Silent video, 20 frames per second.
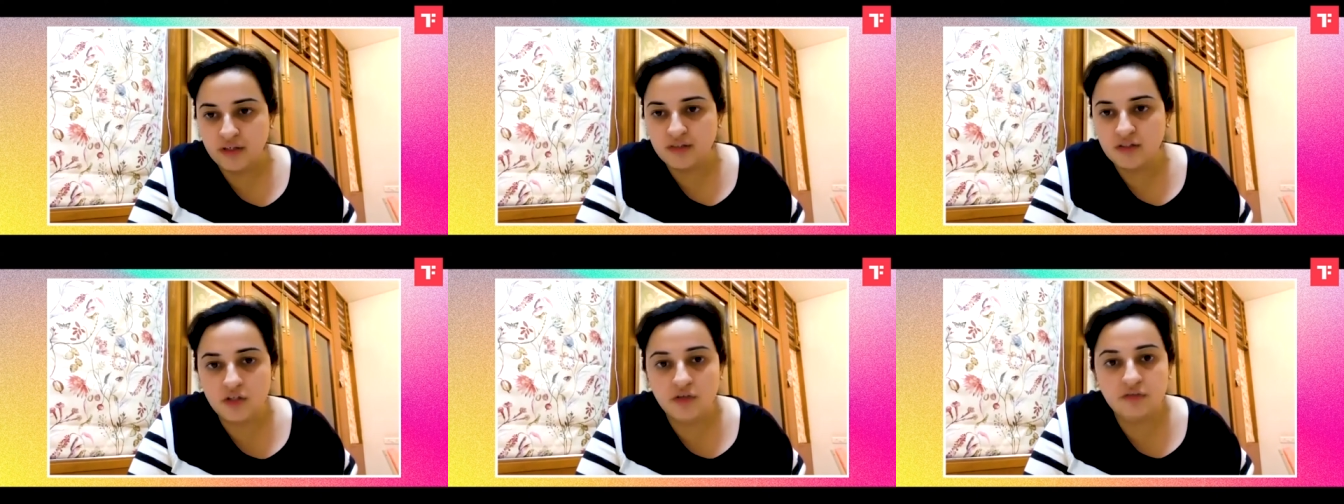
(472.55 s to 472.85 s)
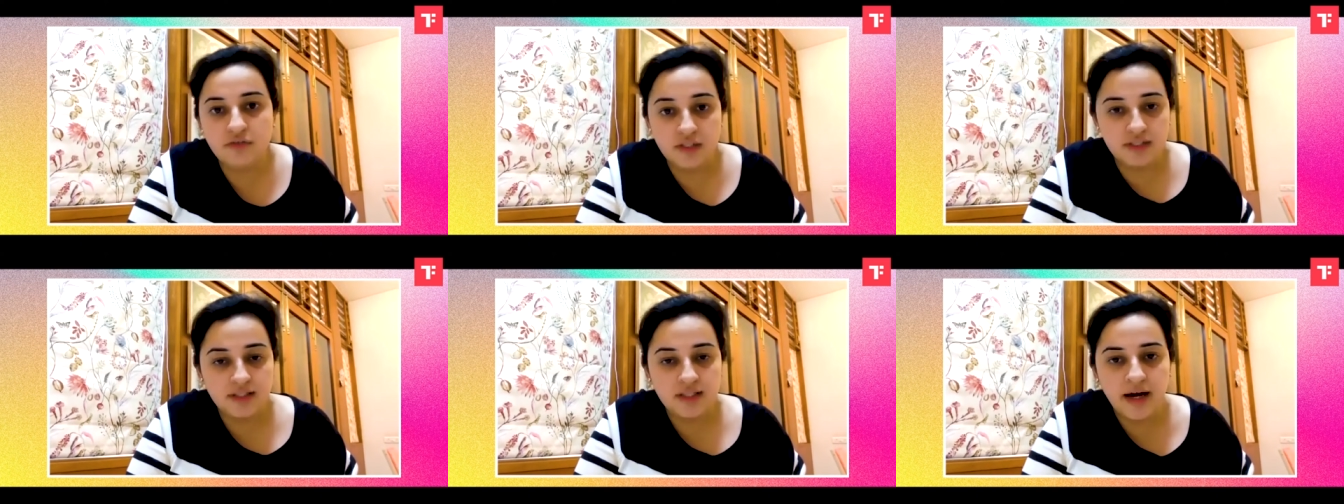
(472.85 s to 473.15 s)
Instead
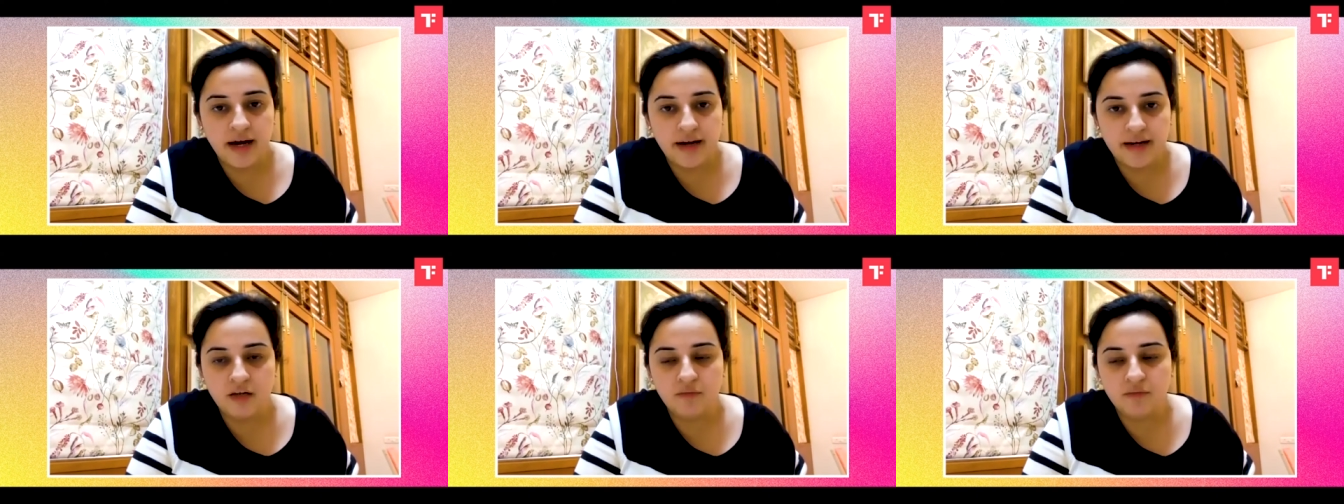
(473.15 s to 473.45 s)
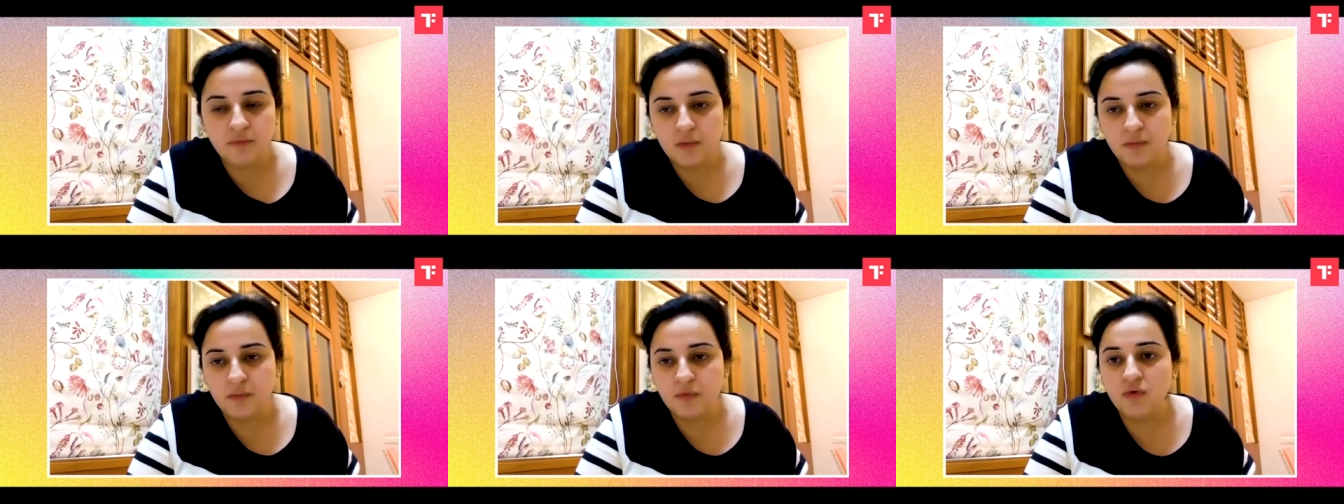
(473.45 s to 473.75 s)
of just hiring
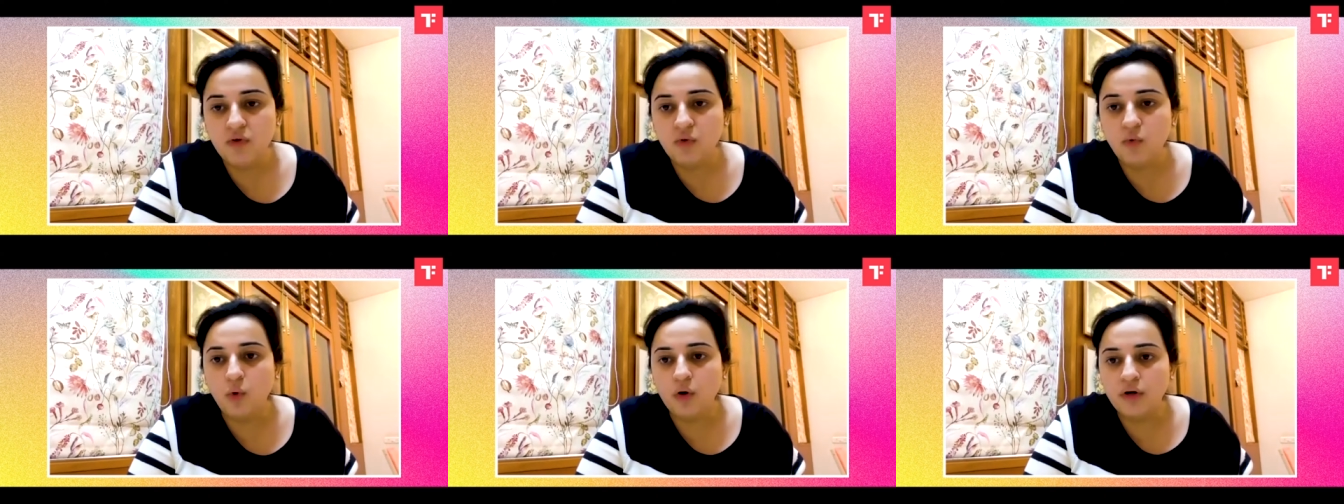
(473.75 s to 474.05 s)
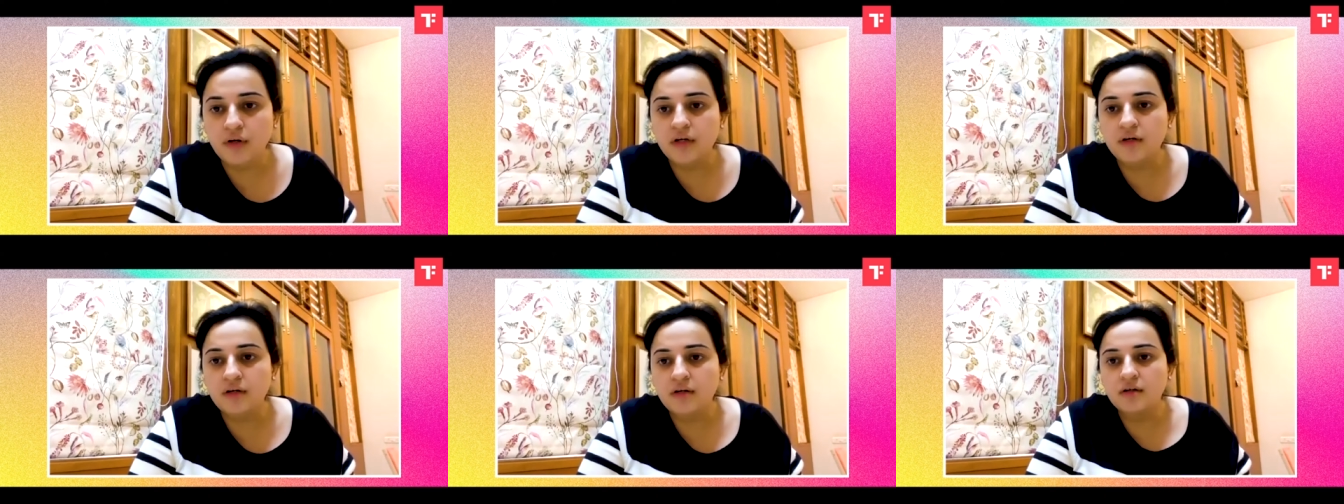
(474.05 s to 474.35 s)
people, we
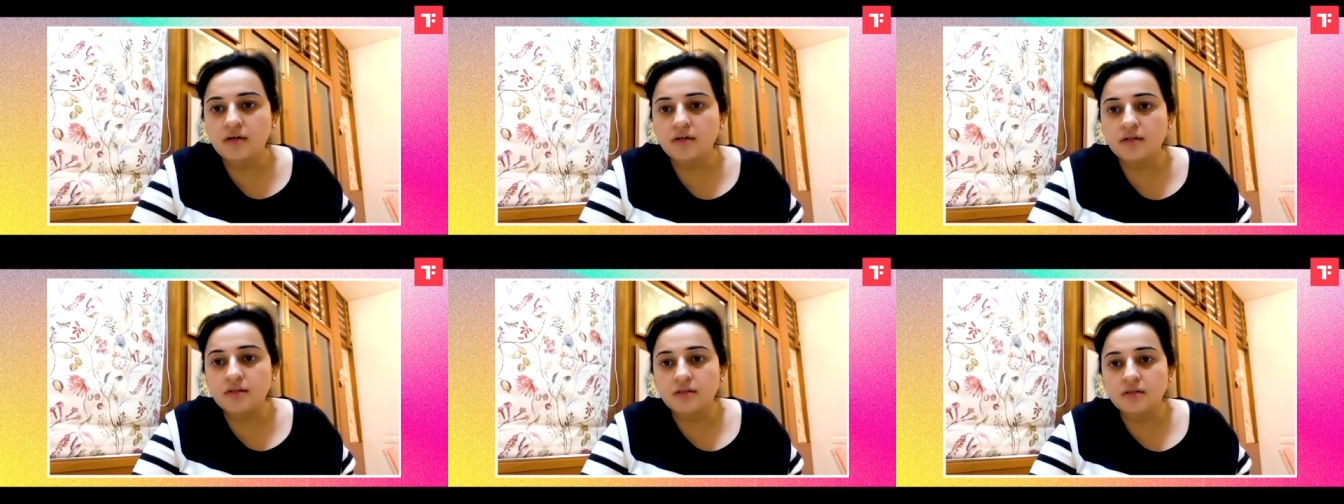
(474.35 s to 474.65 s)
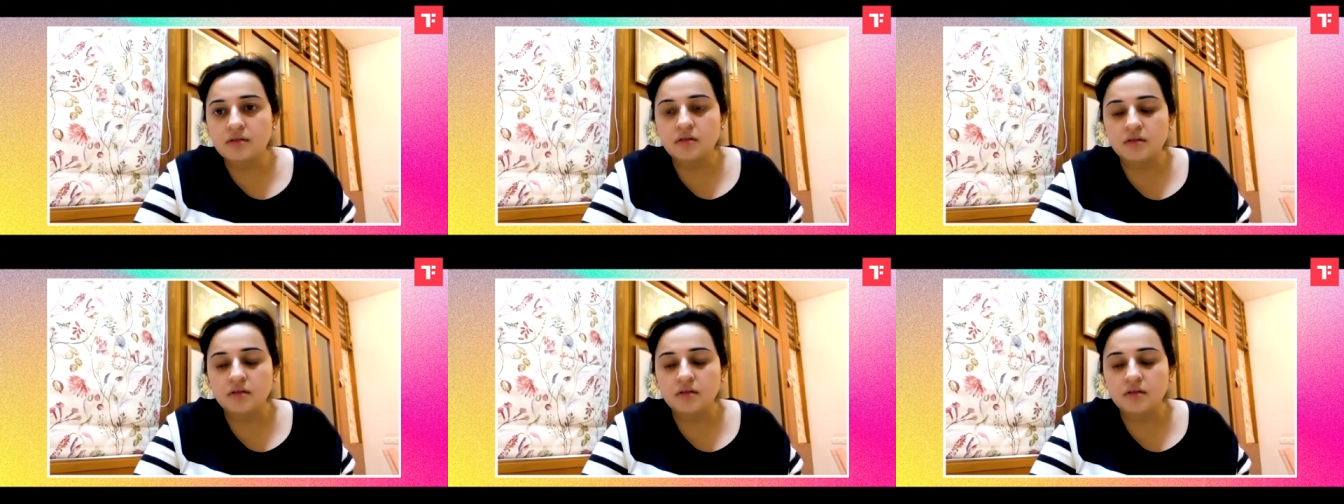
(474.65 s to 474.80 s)
wanted uh,